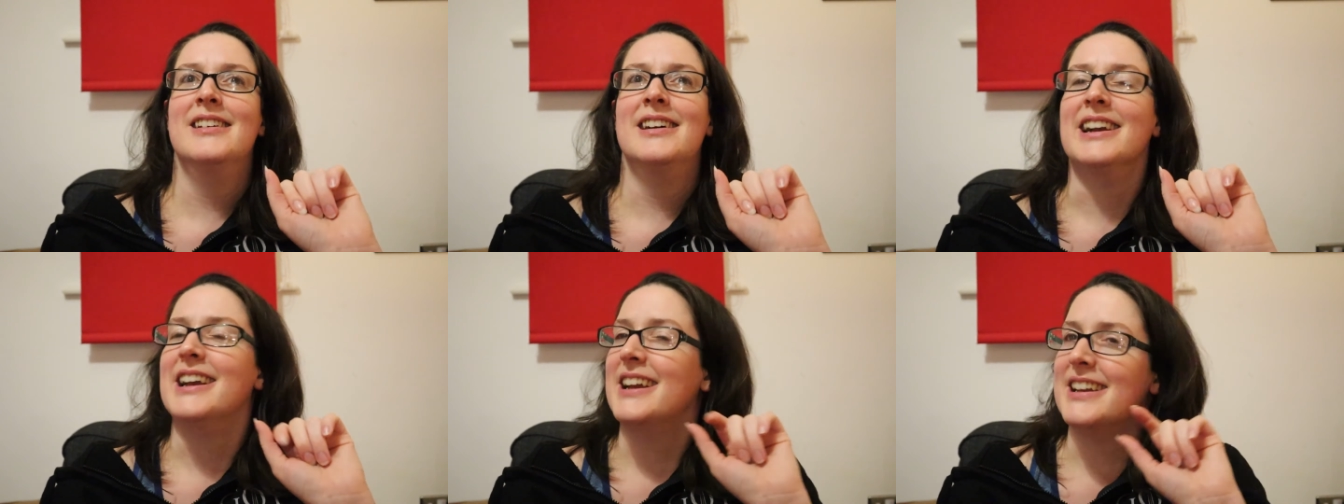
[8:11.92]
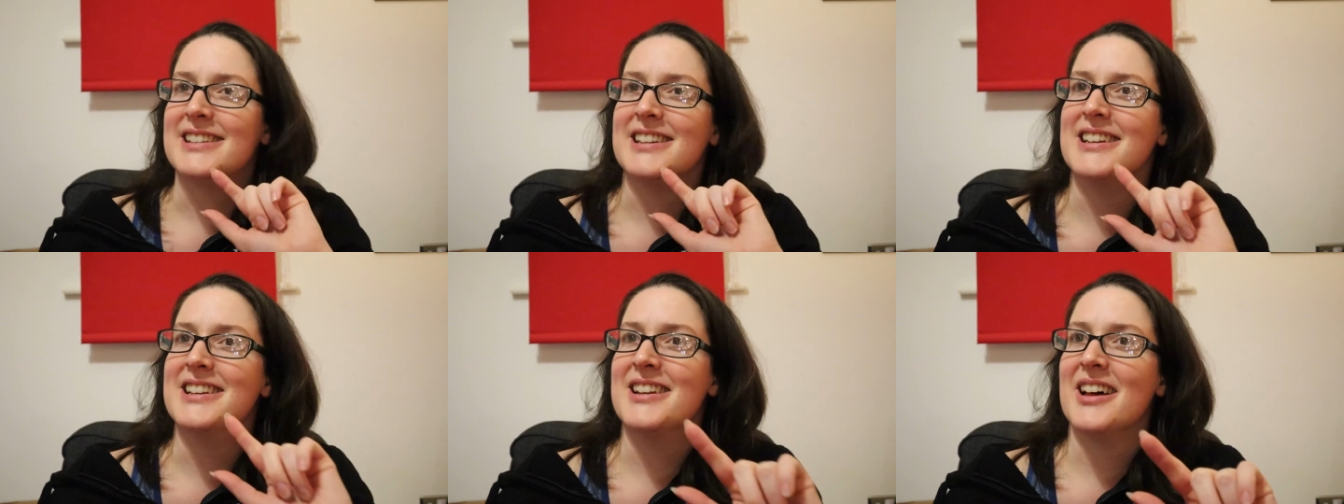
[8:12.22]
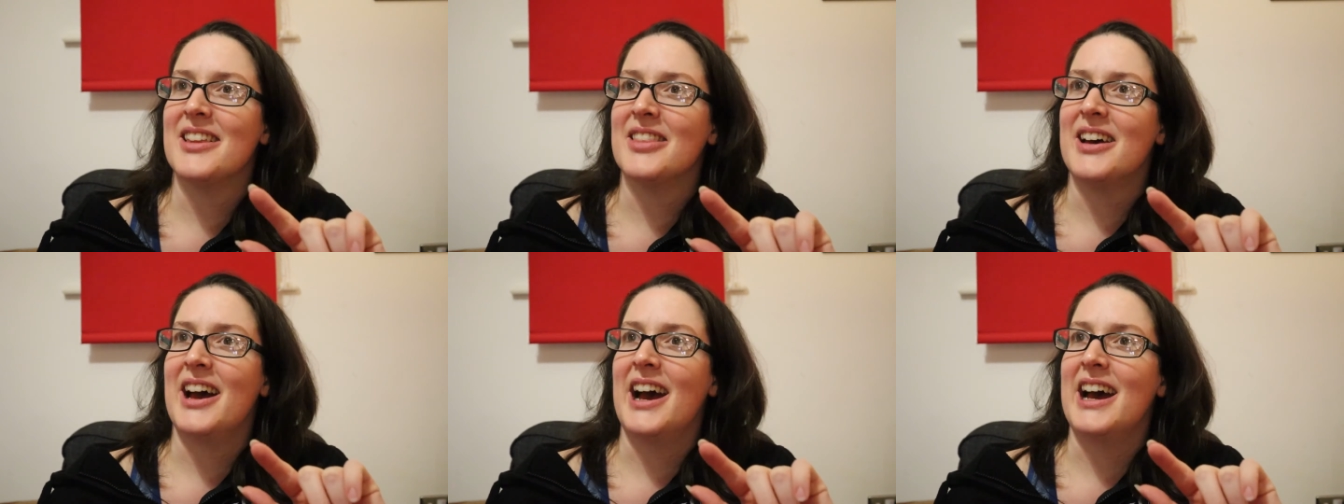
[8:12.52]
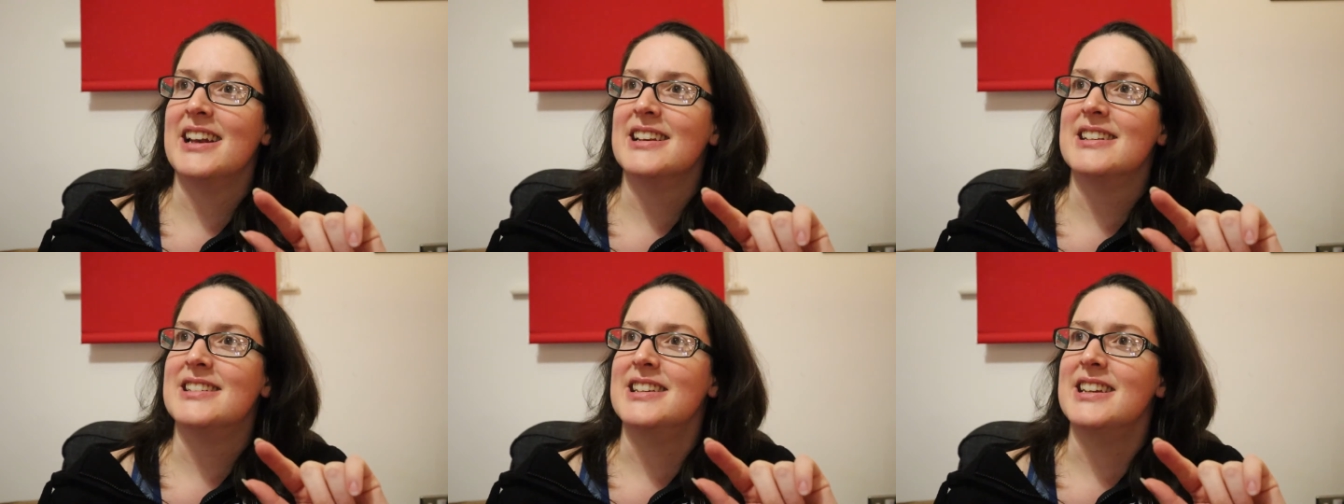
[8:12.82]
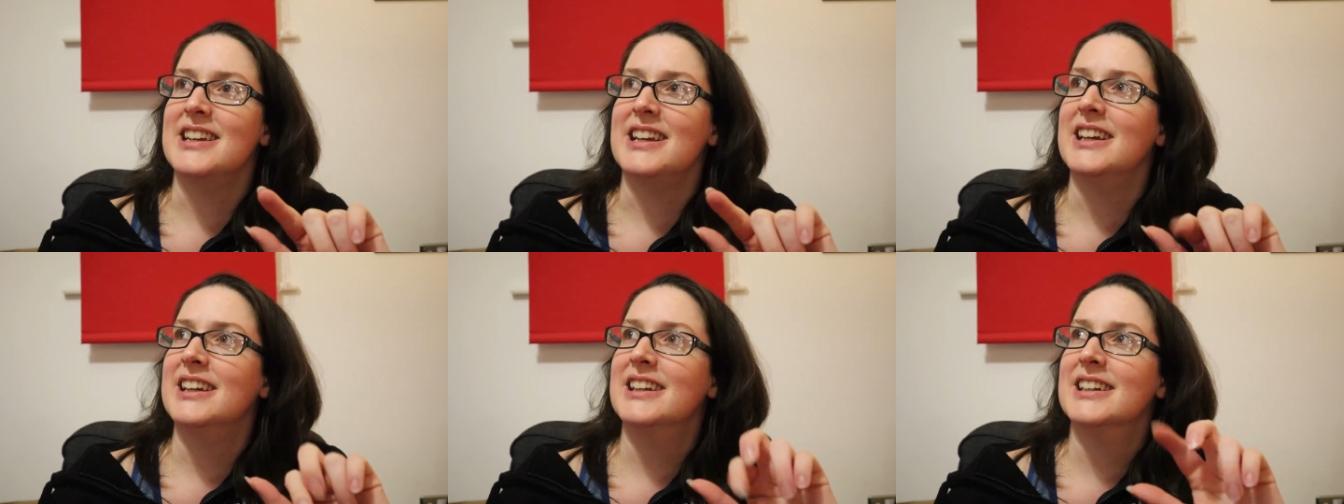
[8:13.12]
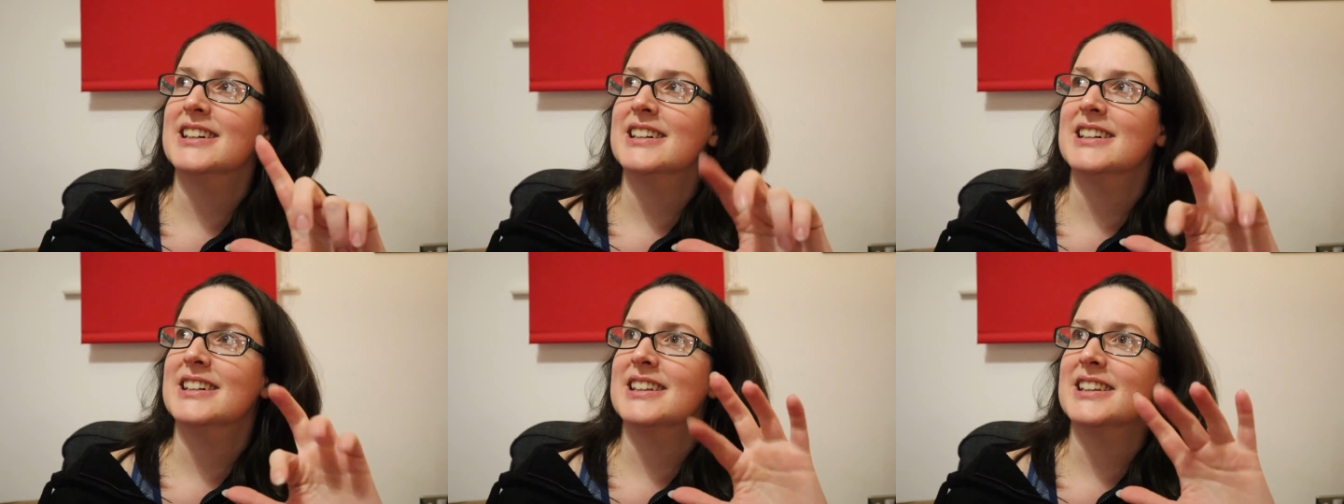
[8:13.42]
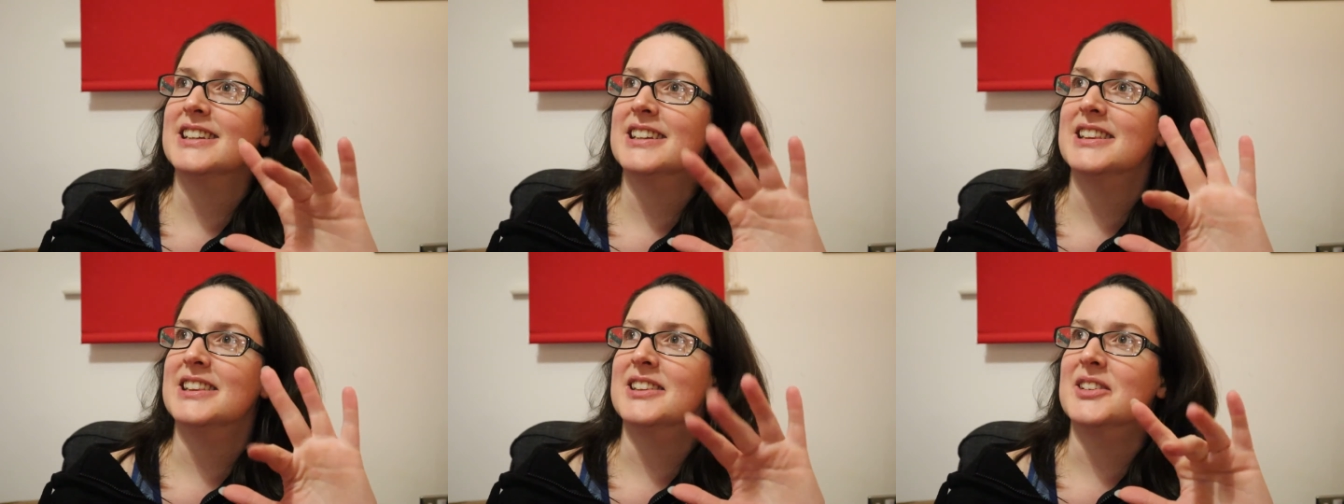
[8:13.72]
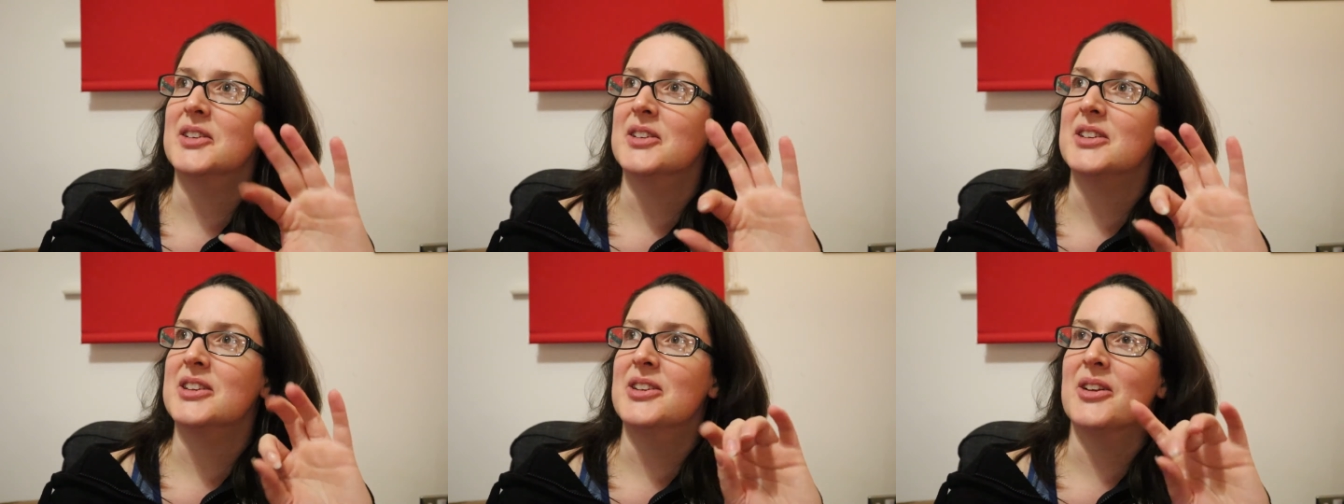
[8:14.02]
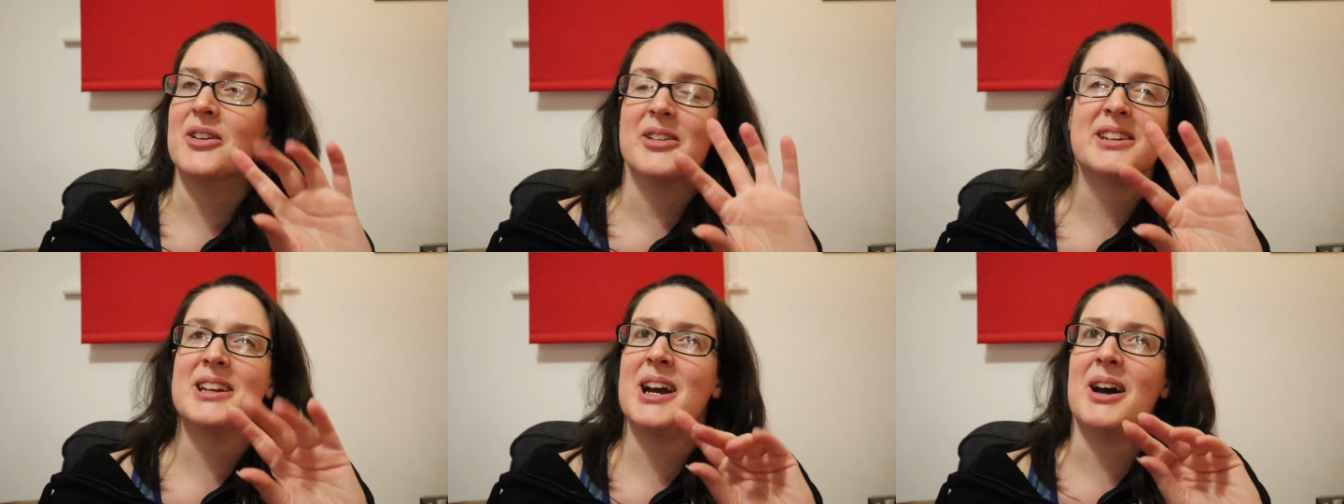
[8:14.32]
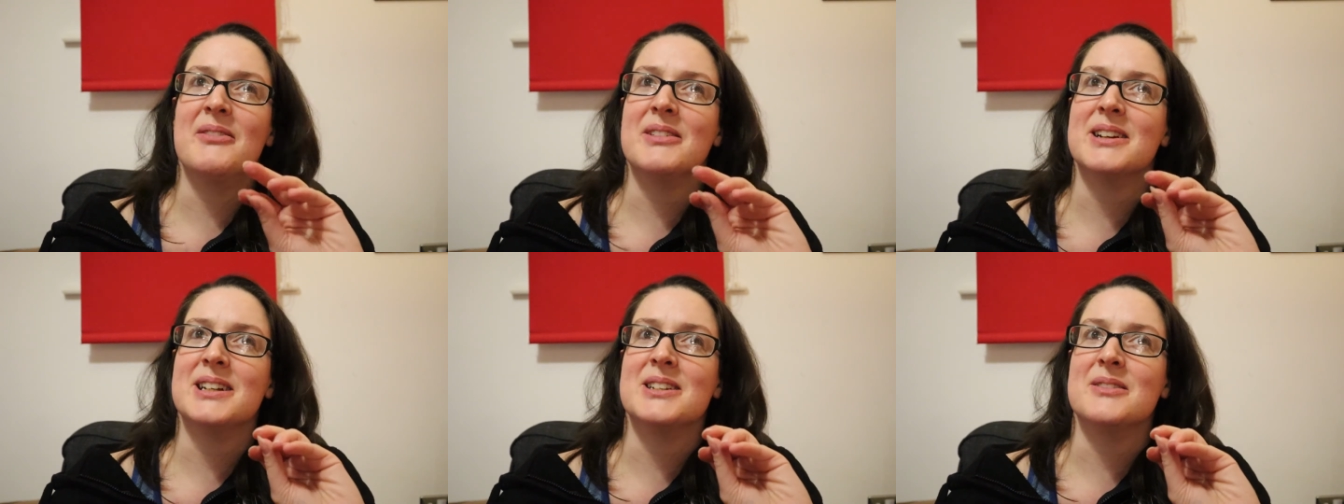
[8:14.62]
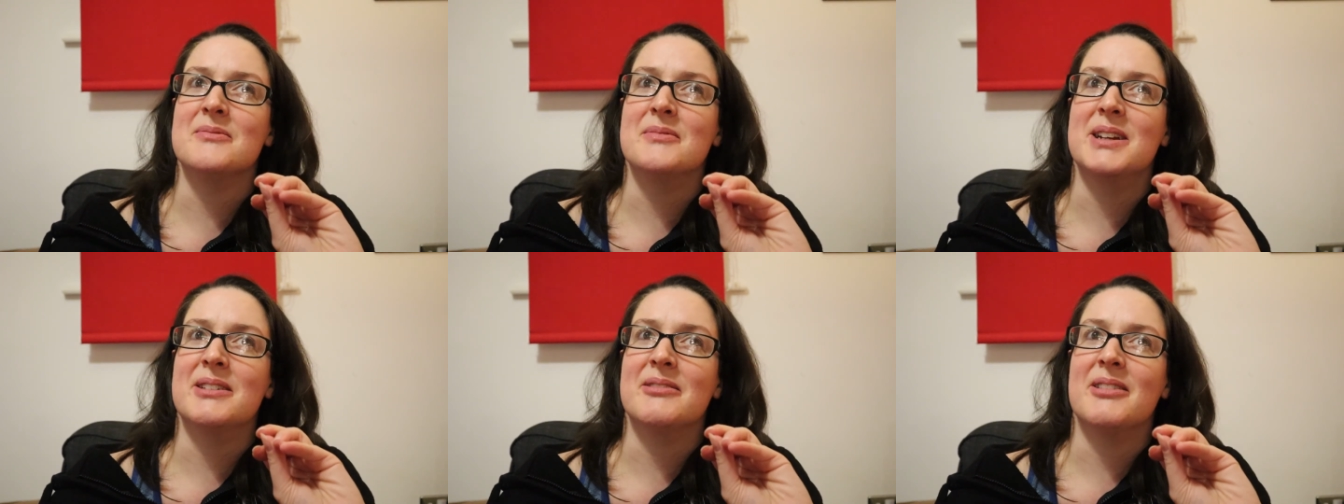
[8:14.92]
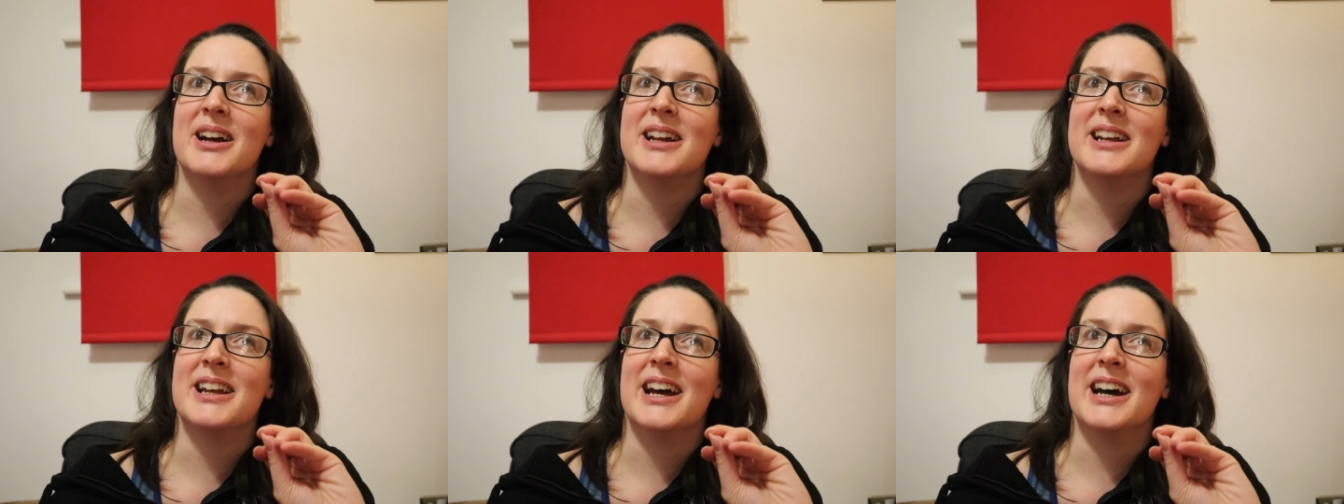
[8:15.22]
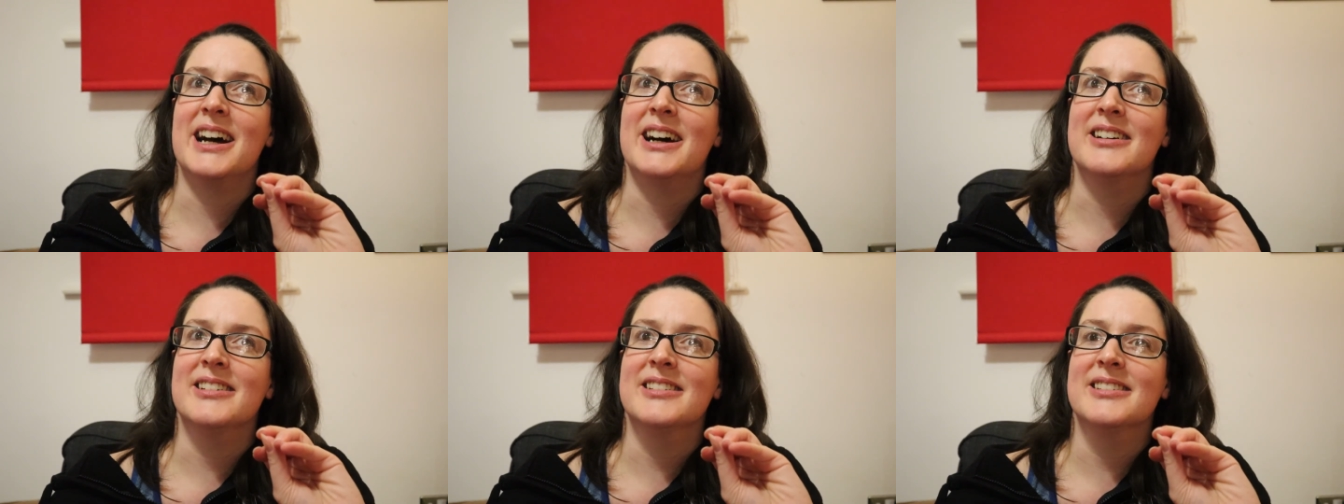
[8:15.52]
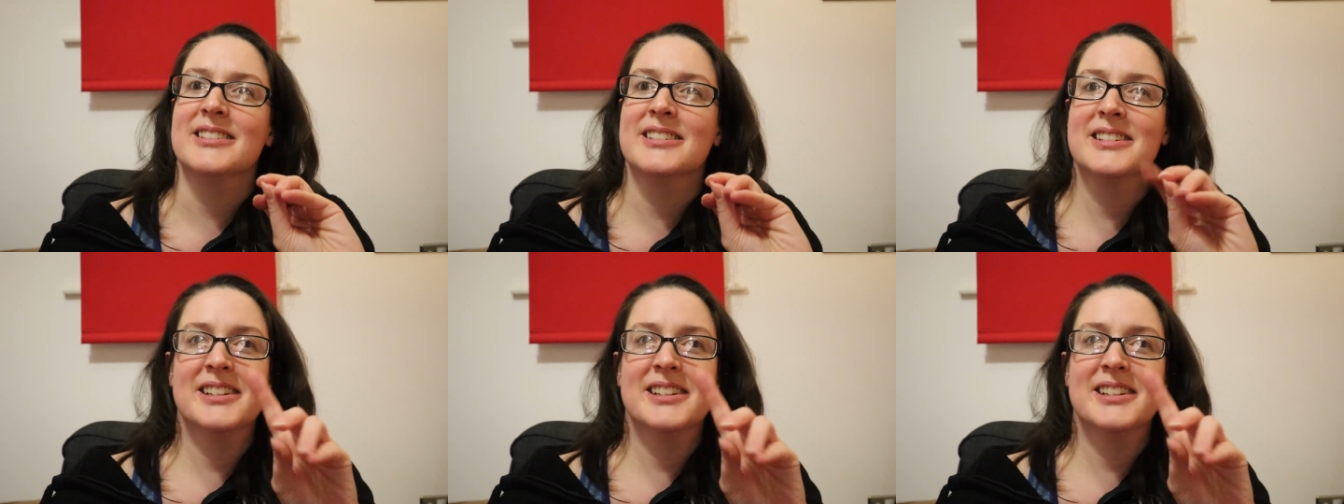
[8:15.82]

And it's another anti that's not coming to me right now.